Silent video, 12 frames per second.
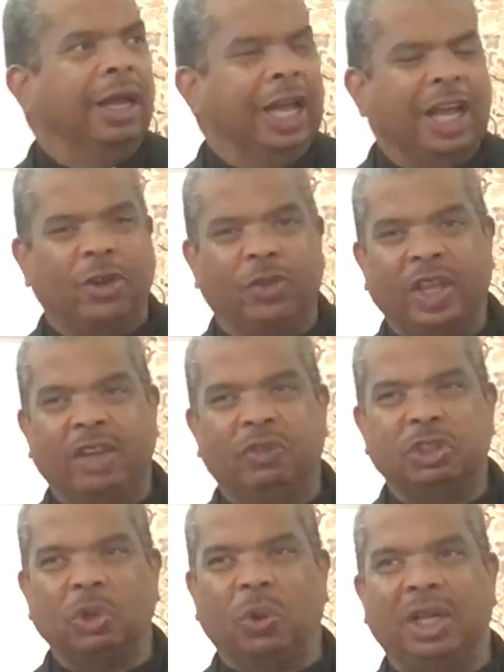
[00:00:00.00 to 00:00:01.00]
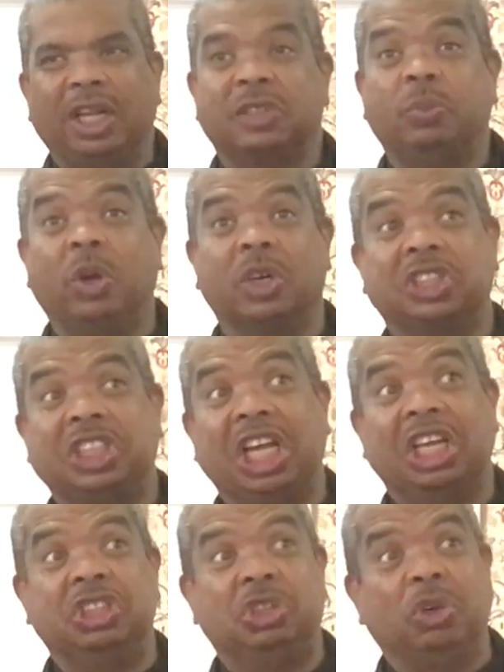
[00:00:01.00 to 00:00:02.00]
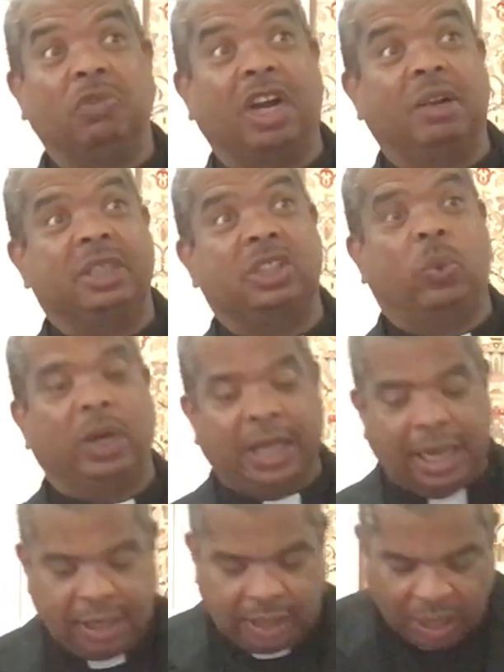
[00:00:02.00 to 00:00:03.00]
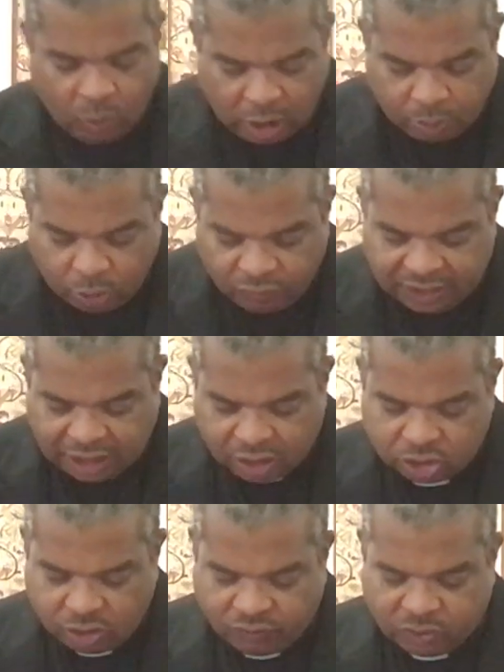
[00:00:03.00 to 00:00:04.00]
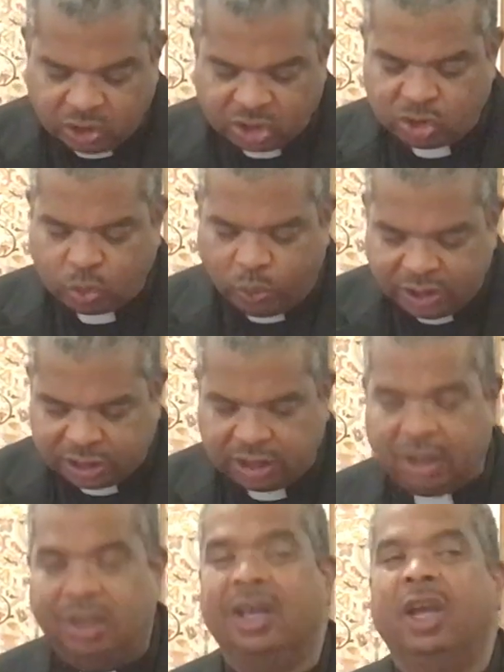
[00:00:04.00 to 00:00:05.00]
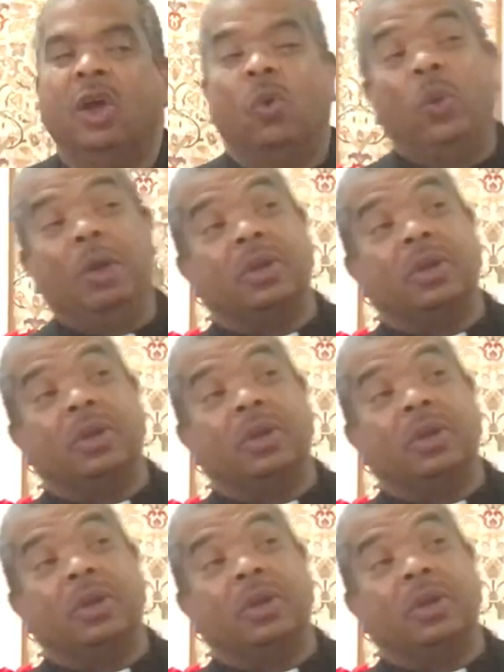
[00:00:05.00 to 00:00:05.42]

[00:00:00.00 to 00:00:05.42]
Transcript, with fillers: Hello, thank you for joining us. We're going to stay in Deuteronomy 28. I want to move down to verse 20. We've